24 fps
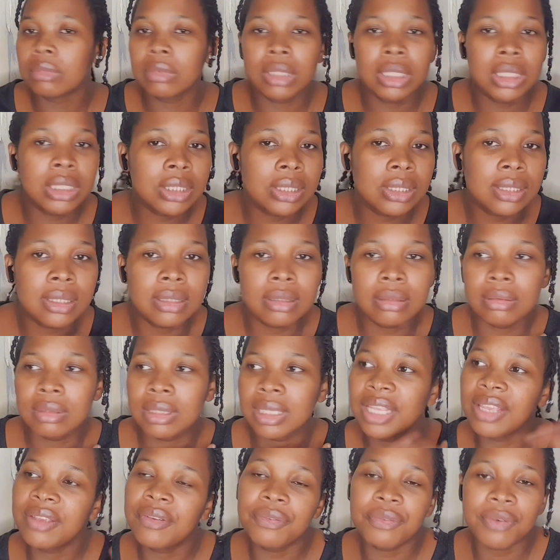It
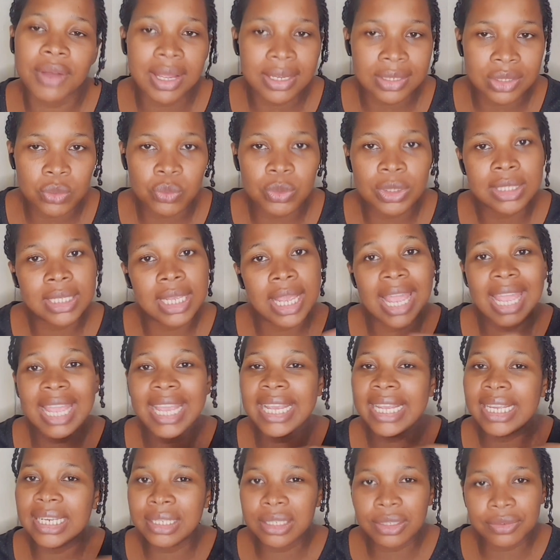differs with
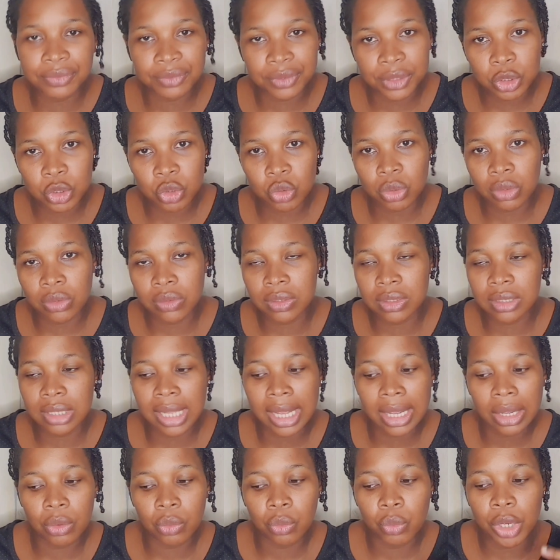individuals
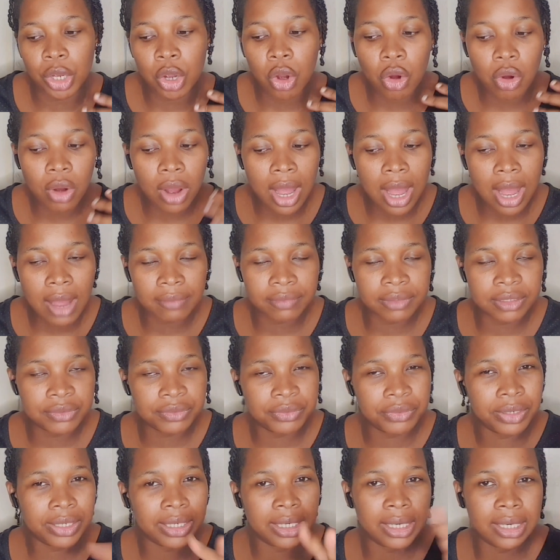like we all have
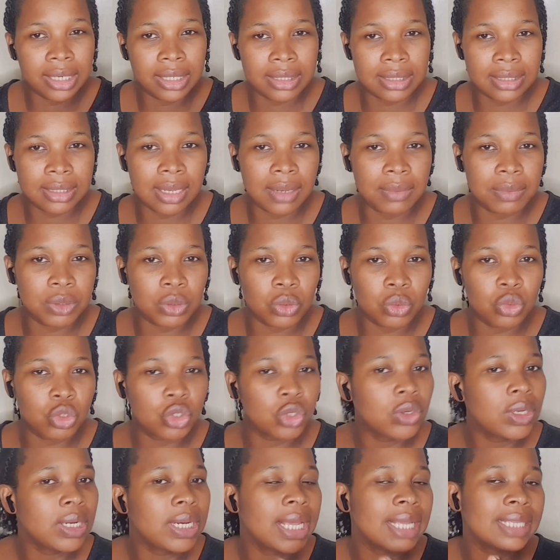different hair types so
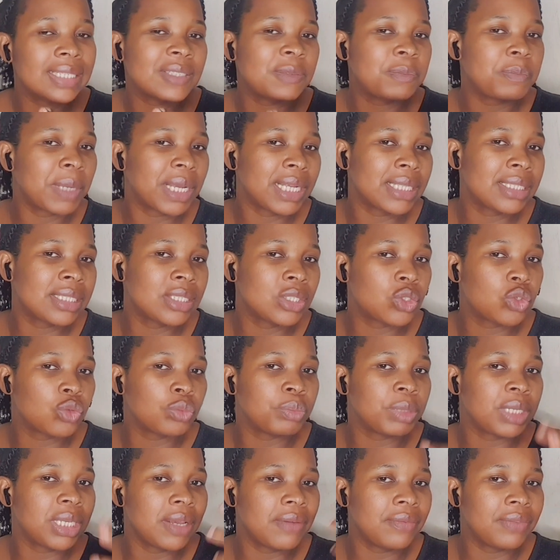don't expect it to
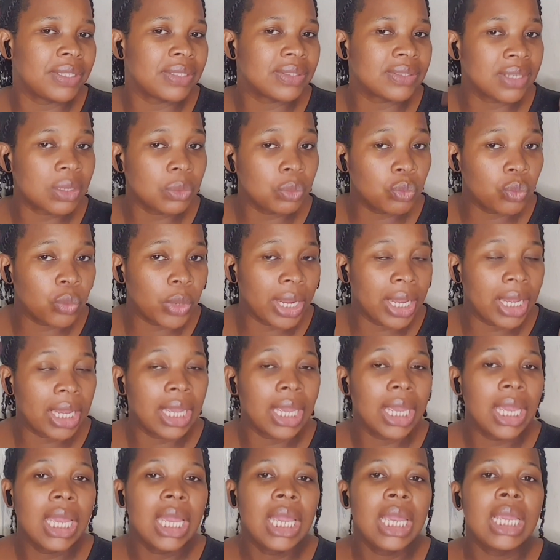behave the same
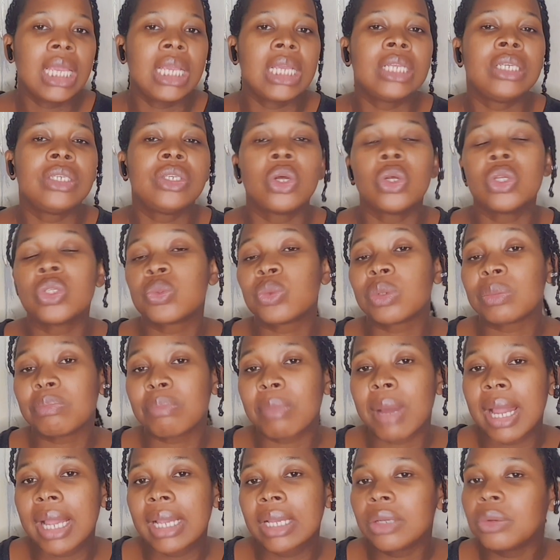way it does with
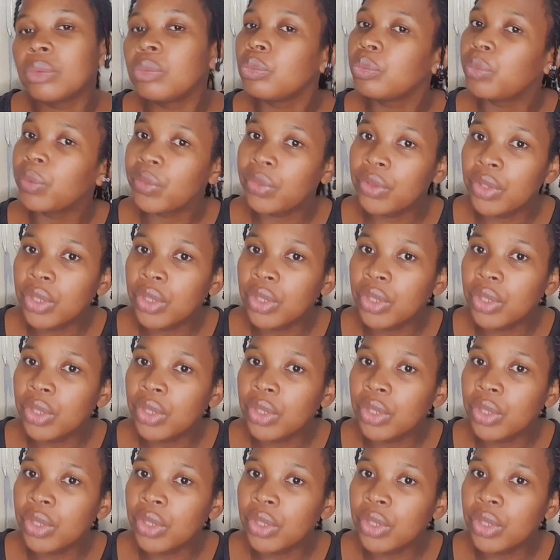mine with